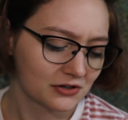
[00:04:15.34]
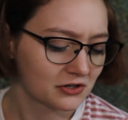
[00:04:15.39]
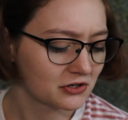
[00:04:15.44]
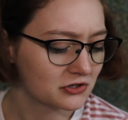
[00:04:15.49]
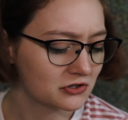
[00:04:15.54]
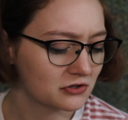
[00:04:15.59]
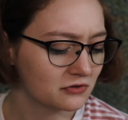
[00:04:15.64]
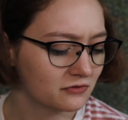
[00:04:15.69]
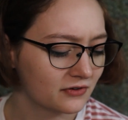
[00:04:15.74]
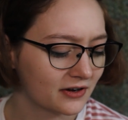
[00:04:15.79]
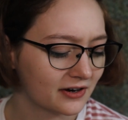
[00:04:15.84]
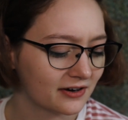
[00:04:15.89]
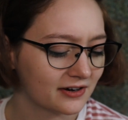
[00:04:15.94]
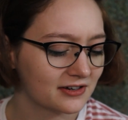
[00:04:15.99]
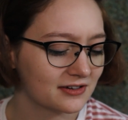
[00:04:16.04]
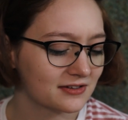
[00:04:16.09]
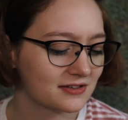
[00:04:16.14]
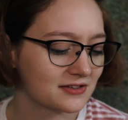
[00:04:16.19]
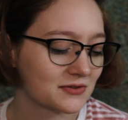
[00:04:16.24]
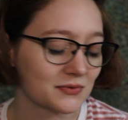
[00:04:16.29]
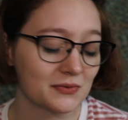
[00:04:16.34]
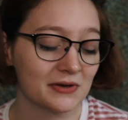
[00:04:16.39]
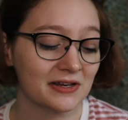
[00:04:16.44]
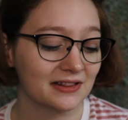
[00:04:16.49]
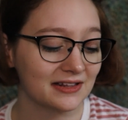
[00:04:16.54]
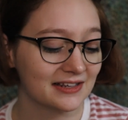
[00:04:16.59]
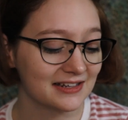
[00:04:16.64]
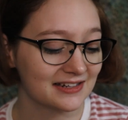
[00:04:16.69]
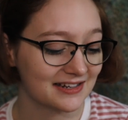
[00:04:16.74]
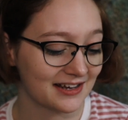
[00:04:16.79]
Could you very
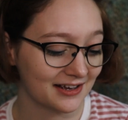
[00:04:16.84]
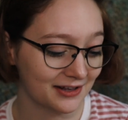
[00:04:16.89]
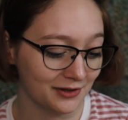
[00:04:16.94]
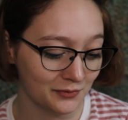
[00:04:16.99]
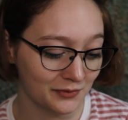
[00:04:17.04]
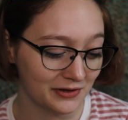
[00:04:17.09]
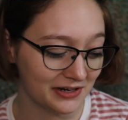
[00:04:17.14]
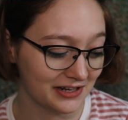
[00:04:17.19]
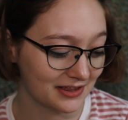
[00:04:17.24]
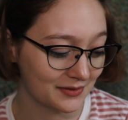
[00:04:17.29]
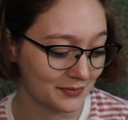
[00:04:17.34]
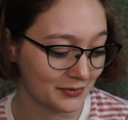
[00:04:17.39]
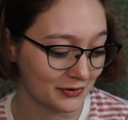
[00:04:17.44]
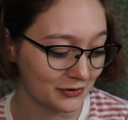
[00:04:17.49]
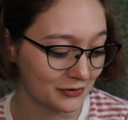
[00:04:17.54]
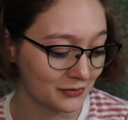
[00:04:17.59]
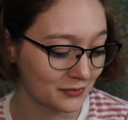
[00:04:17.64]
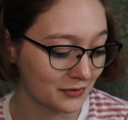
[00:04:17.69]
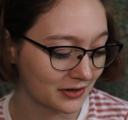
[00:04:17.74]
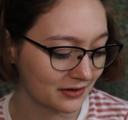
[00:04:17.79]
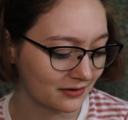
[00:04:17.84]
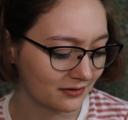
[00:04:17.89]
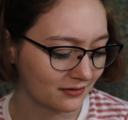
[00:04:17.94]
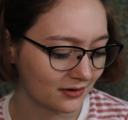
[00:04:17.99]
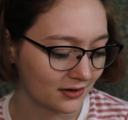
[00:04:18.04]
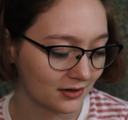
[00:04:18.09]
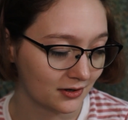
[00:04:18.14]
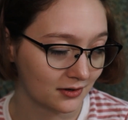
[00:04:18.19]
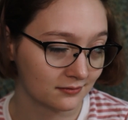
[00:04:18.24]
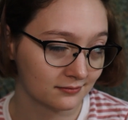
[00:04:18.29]
sweetly tell Winnie the Pooh one?
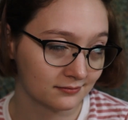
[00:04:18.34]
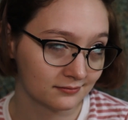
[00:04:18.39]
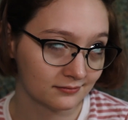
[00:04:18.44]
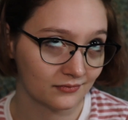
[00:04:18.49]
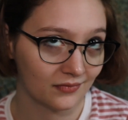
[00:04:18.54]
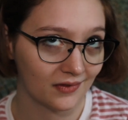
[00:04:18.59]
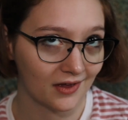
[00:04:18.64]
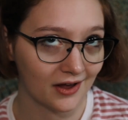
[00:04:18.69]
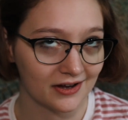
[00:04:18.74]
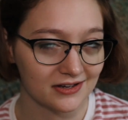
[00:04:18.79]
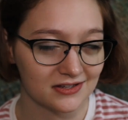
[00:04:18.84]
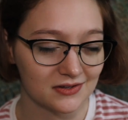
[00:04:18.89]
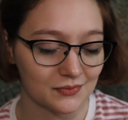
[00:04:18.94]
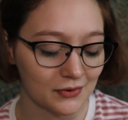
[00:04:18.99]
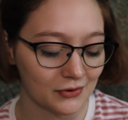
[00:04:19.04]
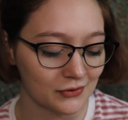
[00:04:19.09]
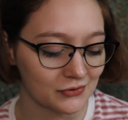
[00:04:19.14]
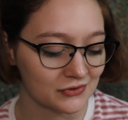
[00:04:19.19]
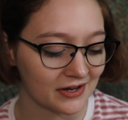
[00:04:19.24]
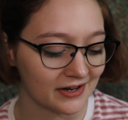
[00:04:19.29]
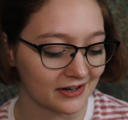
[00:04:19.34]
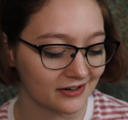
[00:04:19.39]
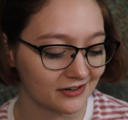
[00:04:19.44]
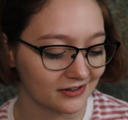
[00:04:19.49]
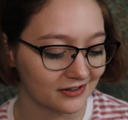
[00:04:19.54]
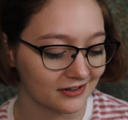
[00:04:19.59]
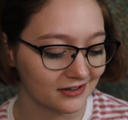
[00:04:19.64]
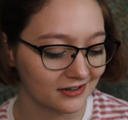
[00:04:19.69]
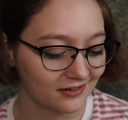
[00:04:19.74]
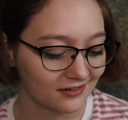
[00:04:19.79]
I suppose I
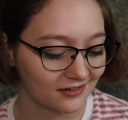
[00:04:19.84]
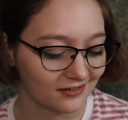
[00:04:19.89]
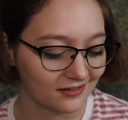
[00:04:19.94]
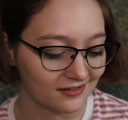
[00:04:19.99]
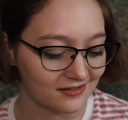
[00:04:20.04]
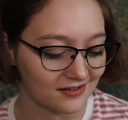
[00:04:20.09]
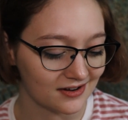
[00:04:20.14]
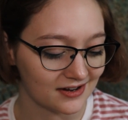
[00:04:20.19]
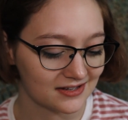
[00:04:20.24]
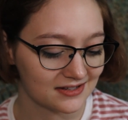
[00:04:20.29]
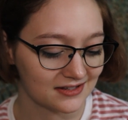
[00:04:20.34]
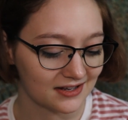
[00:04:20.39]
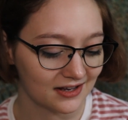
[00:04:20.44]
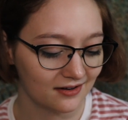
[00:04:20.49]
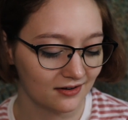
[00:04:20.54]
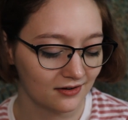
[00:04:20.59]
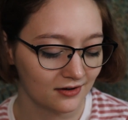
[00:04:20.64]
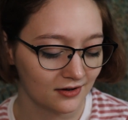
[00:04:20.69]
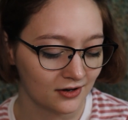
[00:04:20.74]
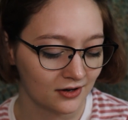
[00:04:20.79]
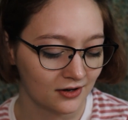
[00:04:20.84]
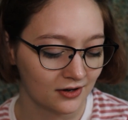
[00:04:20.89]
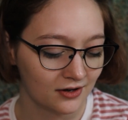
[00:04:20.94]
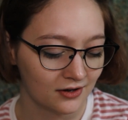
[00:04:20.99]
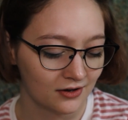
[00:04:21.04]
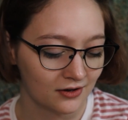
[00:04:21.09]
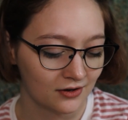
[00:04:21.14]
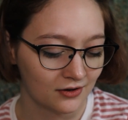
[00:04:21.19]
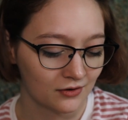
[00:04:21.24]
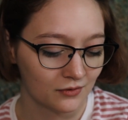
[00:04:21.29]
could, I said.
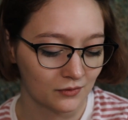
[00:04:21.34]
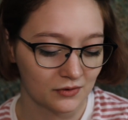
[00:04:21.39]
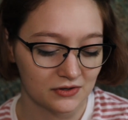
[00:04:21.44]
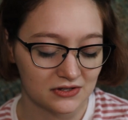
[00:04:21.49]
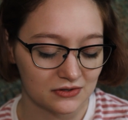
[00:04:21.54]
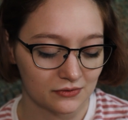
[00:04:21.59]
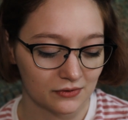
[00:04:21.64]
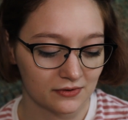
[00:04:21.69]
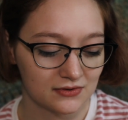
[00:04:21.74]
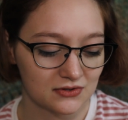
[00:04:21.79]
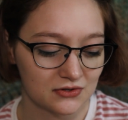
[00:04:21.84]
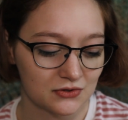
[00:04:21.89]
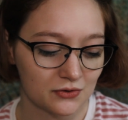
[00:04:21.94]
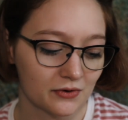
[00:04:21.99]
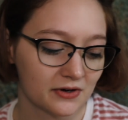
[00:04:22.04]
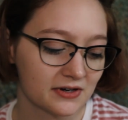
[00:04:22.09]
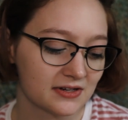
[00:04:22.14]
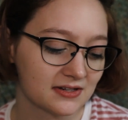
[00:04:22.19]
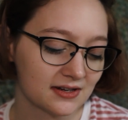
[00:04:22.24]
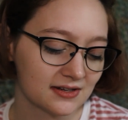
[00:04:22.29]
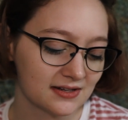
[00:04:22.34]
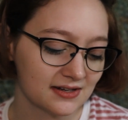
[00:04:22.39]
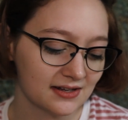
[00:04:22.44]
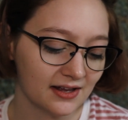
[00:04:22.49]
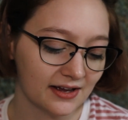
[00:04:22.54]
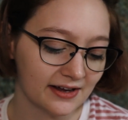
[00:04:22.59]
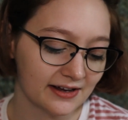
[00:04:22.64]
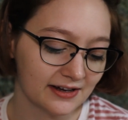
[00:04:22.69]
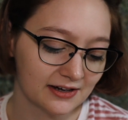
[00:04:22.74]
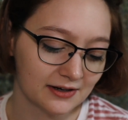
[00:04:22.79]
What sort of stories does he
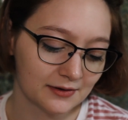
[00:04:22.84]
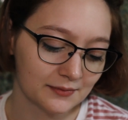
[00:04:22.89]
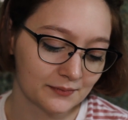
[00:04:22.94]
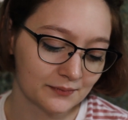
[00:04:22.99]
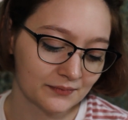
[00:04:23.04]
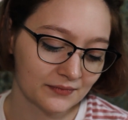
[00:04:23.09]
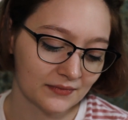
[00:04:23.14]
like?